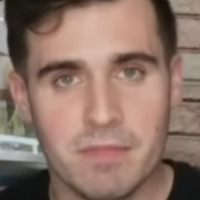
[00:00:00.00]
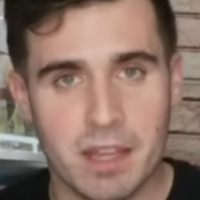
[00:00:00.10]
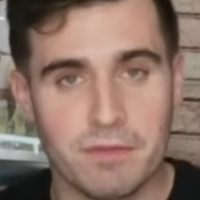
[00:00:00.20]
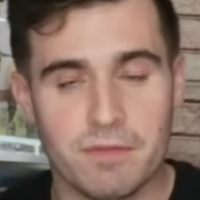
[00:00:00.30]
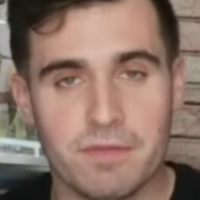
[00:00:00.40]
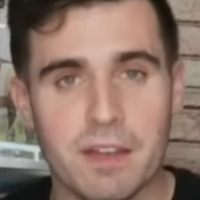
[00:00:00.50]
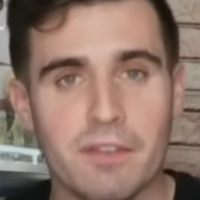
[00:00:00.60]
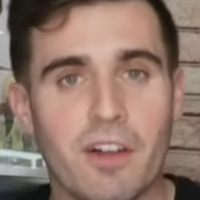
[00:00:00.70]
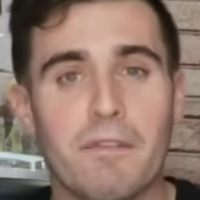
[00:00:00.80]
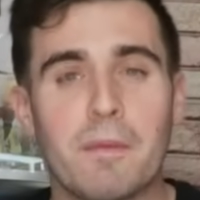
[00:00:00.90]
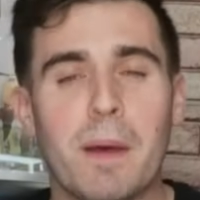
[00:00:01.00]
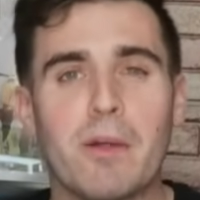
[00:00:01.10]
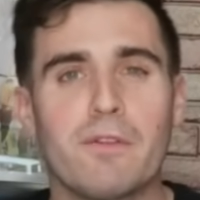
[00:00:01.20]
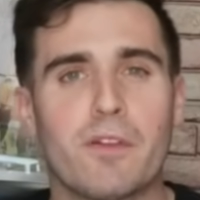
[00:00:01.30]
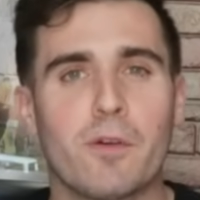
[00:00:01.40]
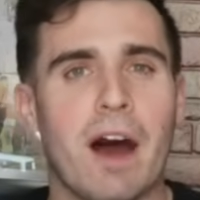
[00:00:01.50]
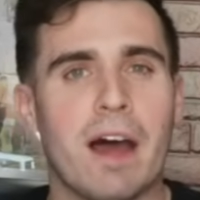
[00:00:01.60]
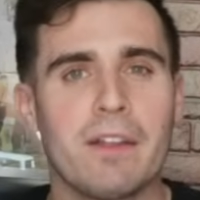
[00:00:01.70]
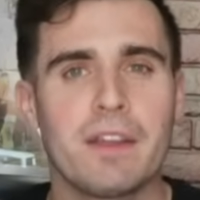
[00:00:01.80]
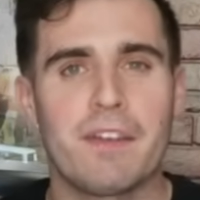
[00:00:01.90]
They've loved Melton for a
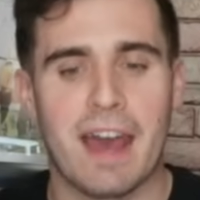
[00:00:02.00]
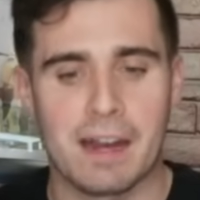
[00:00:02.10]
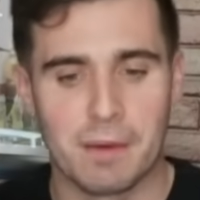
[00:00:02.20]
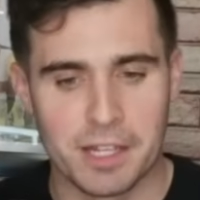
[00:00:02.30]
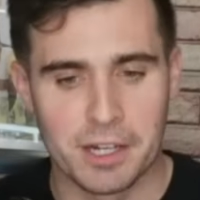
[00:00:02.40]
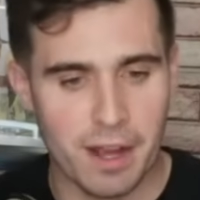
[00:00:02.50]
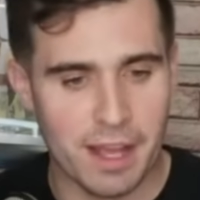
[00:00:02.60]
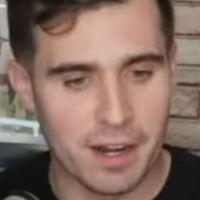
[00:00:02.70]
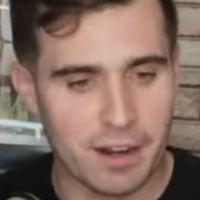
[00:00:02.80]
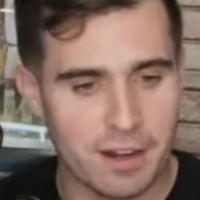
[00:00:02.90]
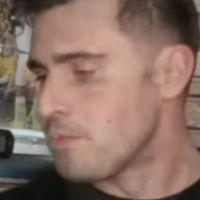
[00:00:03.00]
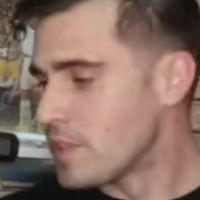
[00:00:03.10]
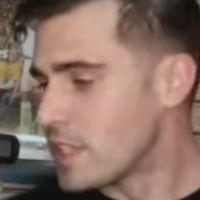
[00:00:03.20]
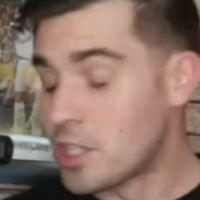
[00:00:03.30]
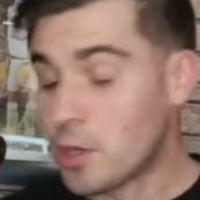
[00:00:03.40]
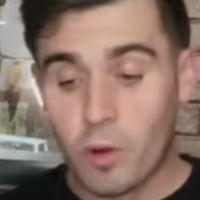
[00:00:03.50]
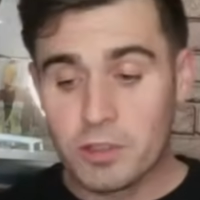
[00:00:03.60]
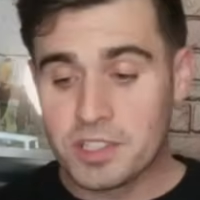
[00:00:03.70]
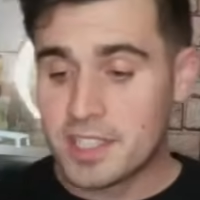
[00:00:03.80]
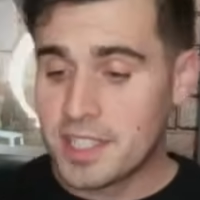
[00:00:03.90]
while. They've had him on their radar. So we'll
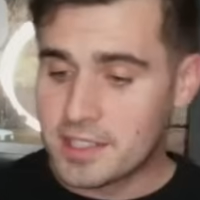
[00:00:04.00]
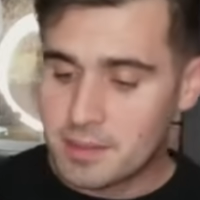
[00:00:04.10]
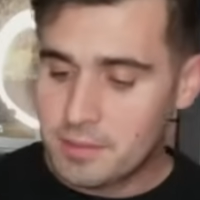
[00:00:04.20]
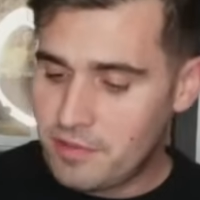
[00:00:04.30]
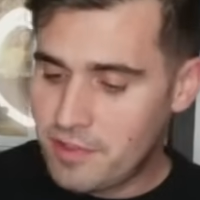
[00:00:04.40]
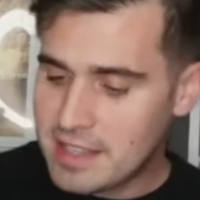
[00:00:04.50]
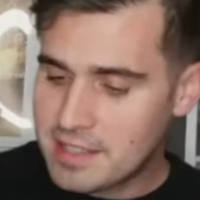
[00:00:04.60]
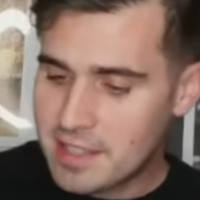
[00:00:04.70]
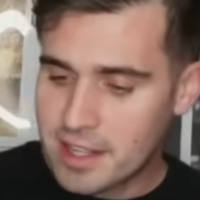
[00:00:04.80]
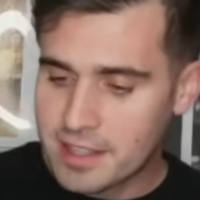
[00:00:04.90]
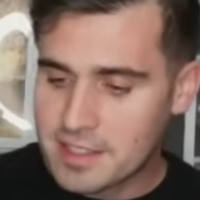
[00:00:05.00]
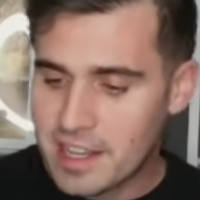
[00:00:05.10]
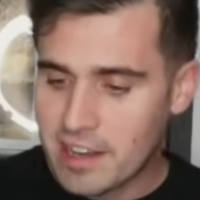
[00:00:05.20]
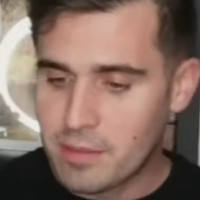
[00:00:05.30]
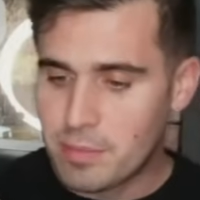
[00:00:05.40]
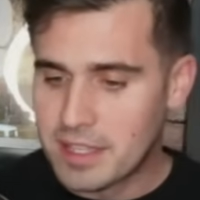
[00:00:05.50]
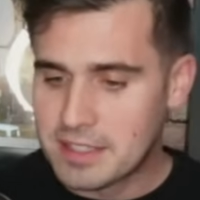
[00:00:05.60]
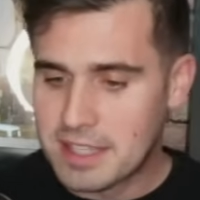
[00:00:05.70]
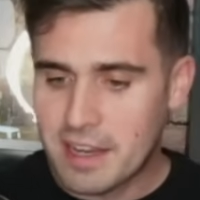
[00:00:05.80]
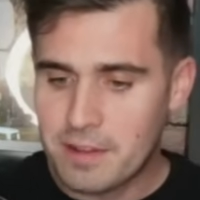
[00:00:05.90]
see. It's going to be fascinating to see how it
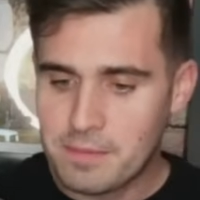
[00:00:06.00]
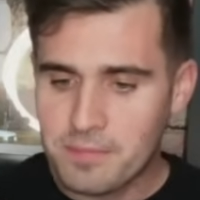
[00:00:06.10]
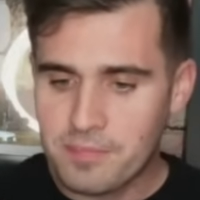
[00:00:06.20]
plays out.